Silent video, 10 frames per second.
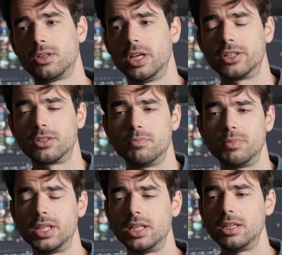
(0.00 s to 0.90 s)
It can
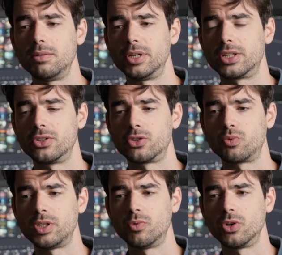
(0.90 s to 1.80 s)
be because
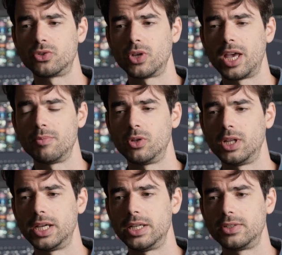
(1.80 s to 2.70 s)
we want to
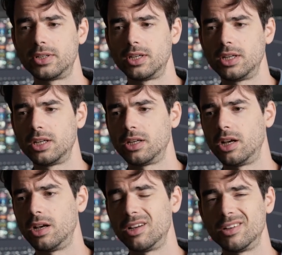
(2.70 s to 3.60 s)
emulate
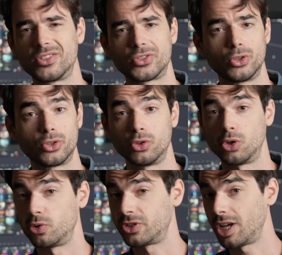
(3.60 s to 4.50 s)
a uh, certain
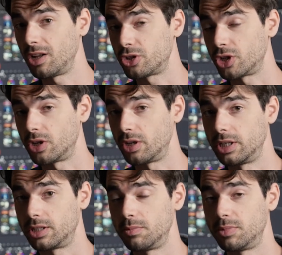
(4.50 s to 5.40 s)
nostalgia.
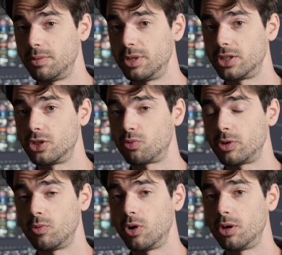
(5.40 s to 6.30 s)
It can be because
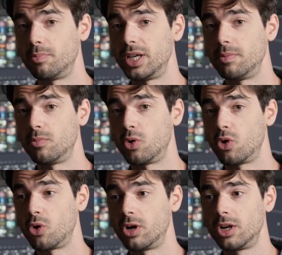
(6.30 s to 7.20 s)
we want a bit
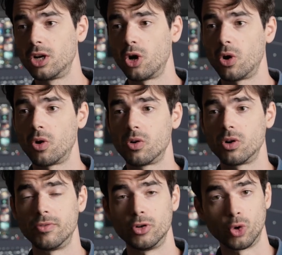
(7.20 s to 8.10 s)
more
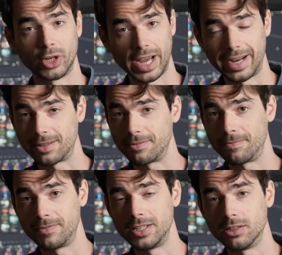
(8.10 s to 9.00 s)
of an organic
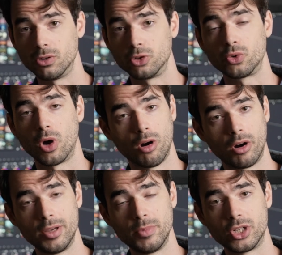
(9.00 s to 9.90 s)
feel to
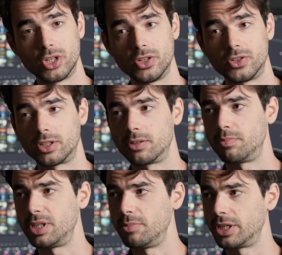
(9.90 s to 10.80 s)
our images. It
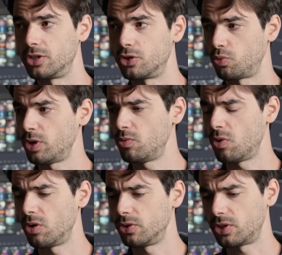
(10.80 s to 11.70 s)
could be because we
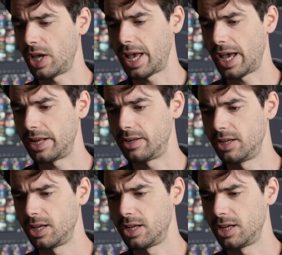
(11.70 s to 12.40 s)
want to add